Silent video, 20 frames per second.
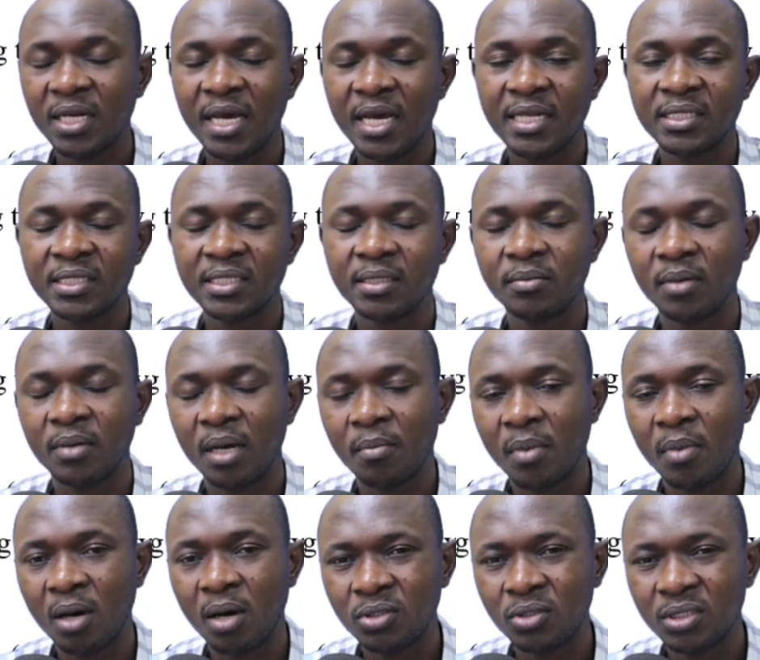Those are
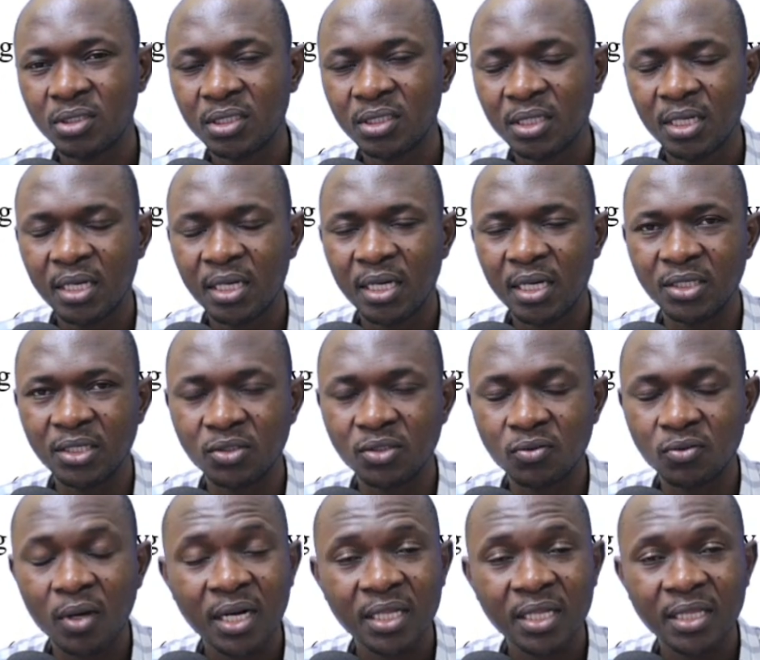some of the kinds of
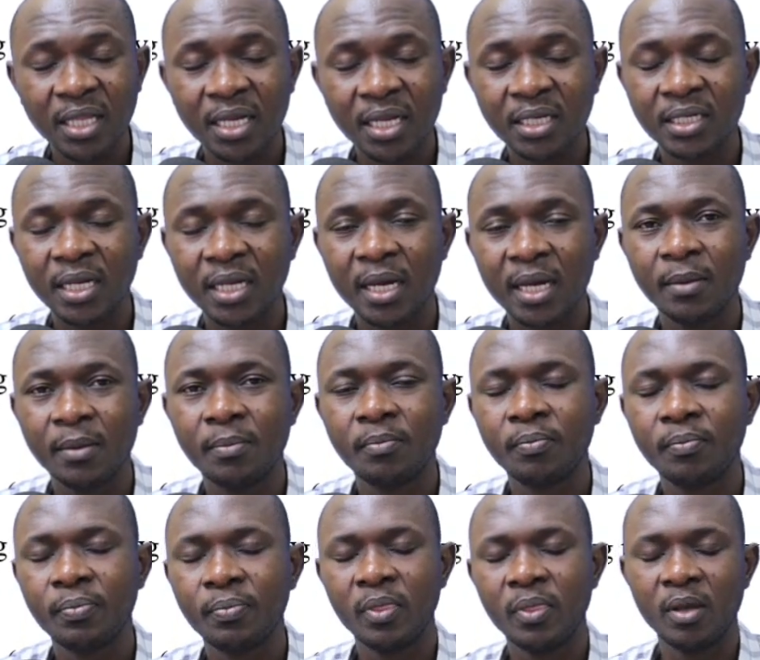things that we talk
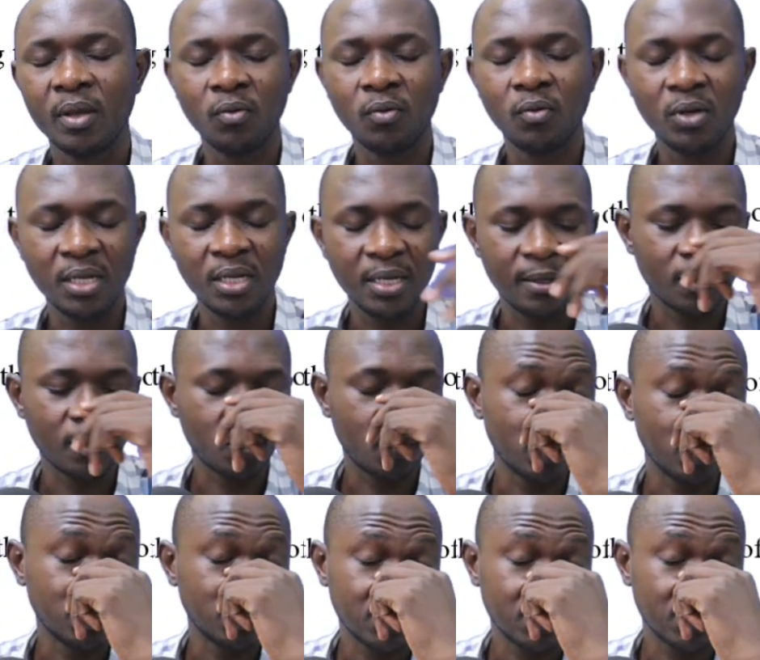about when we refer
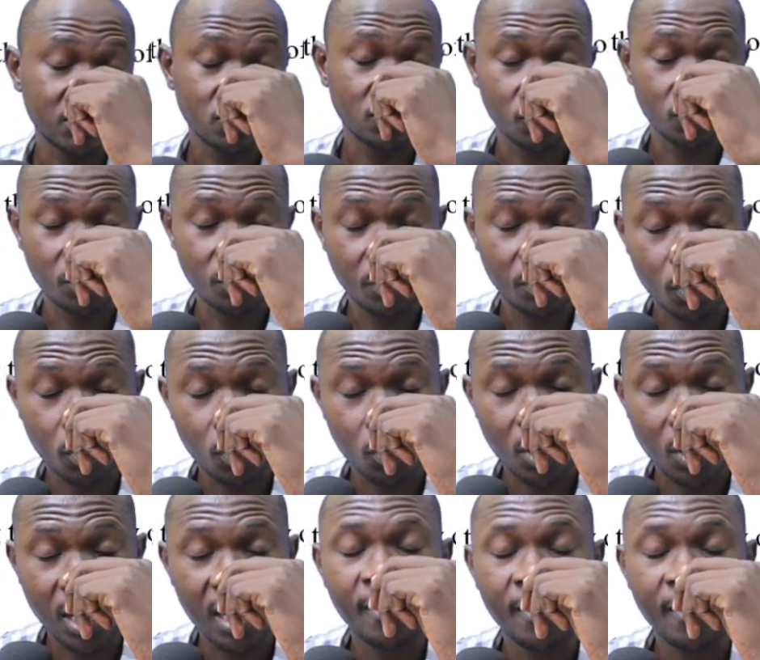to virtue